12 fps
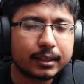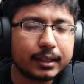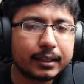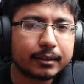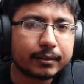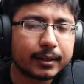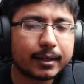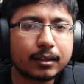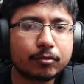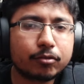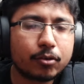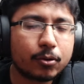the internet and in
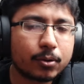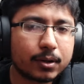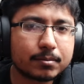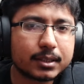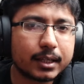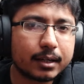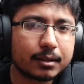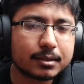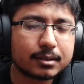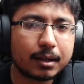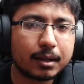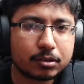the forums there are
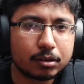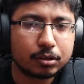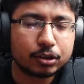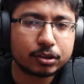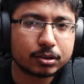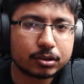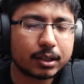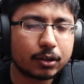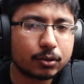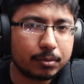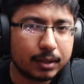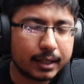some solutions how
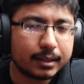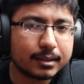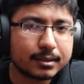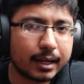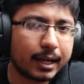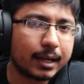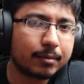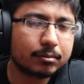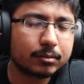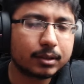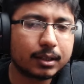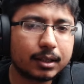to play this
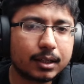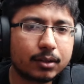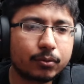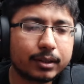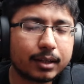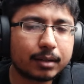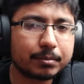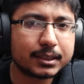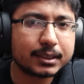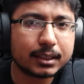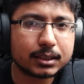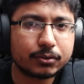game with
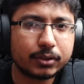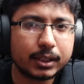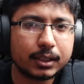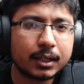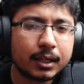RPCS3,